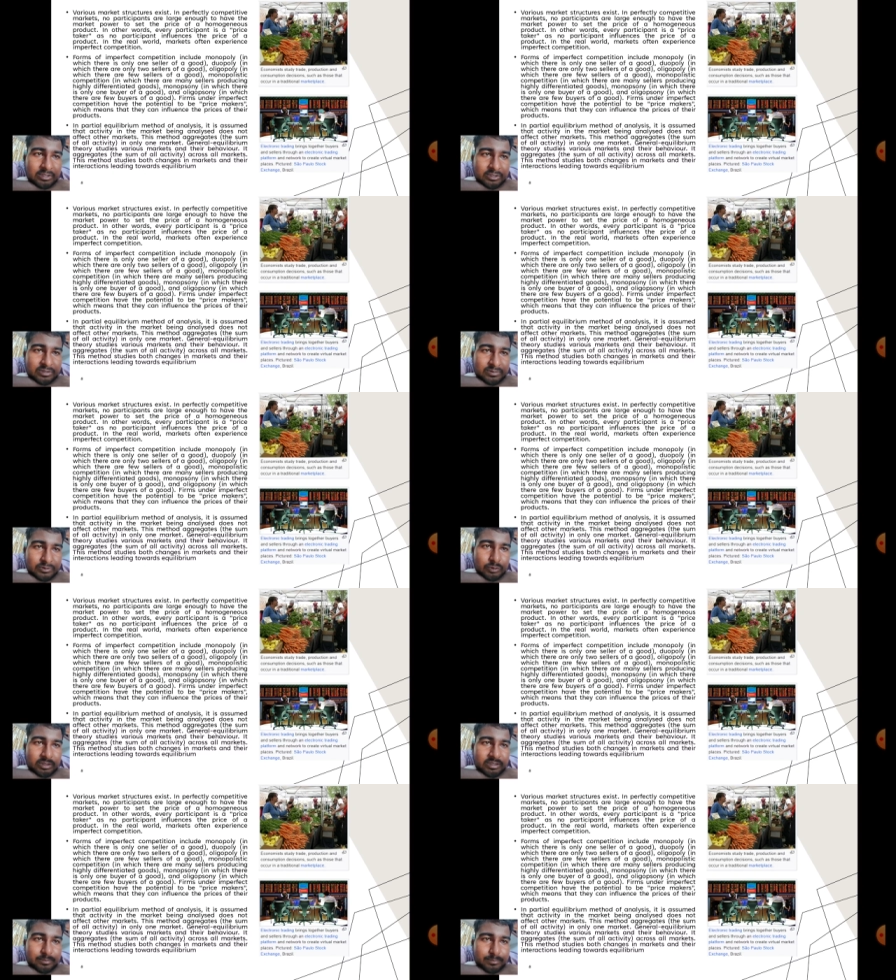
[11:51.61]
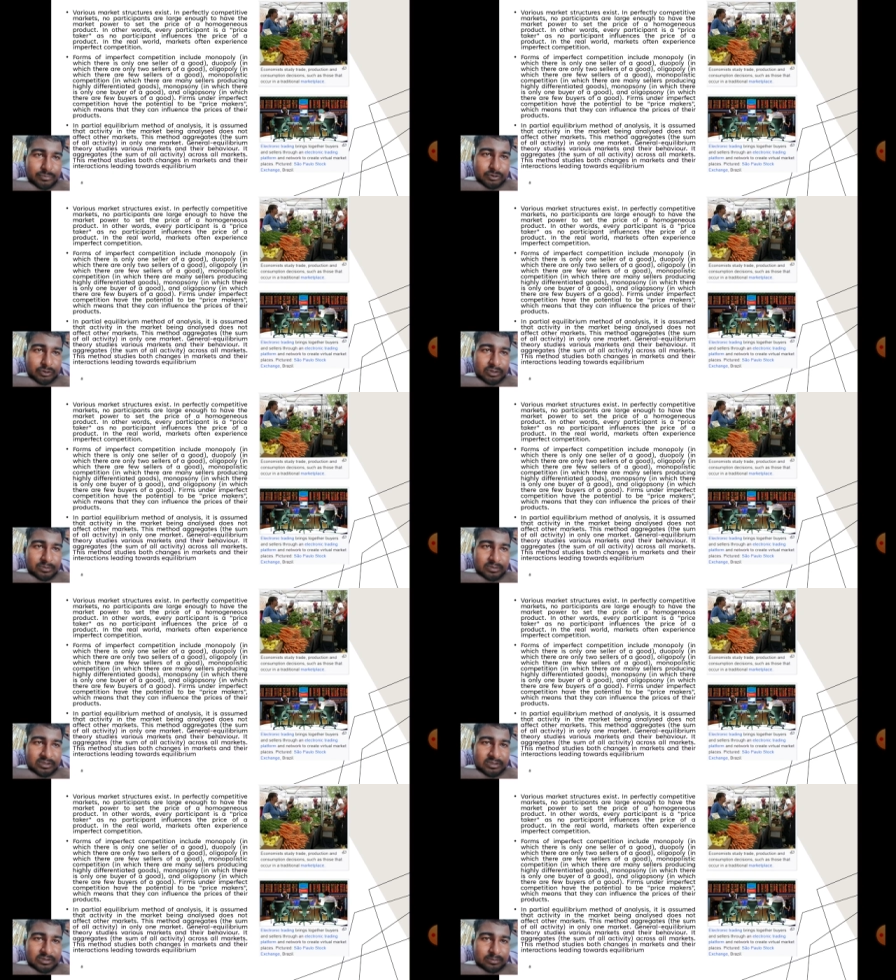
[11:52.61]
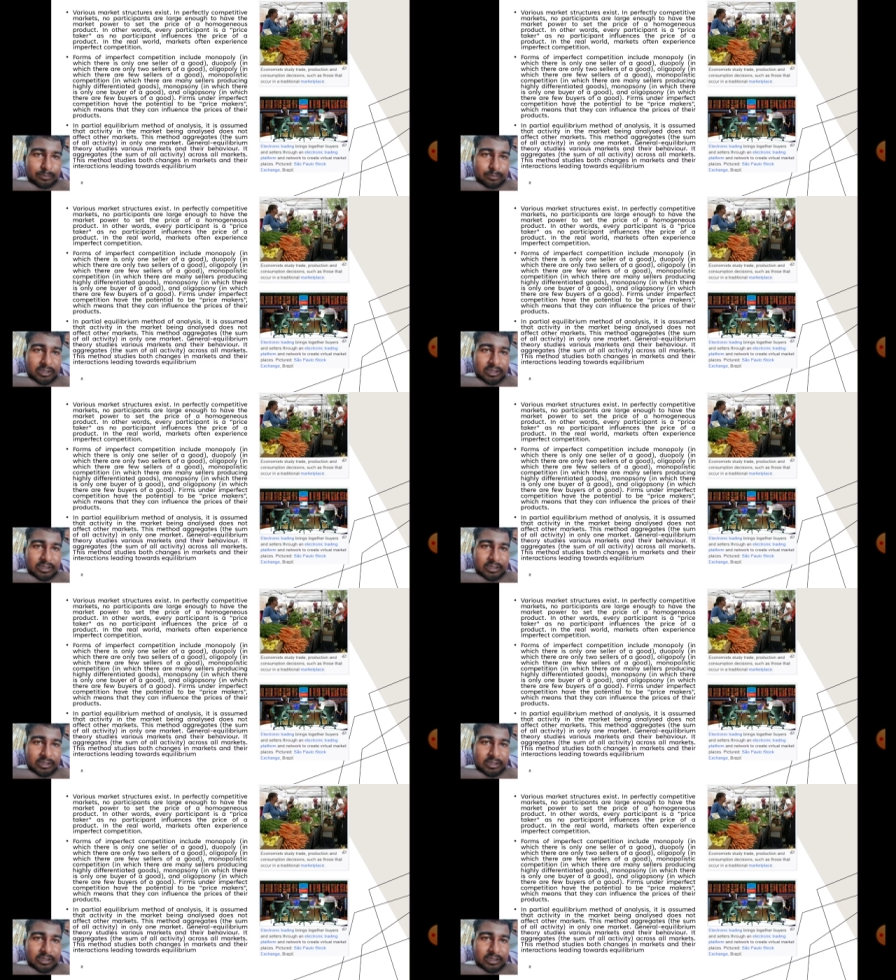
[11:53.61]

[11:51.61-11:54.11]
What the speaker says: Sony means buyer.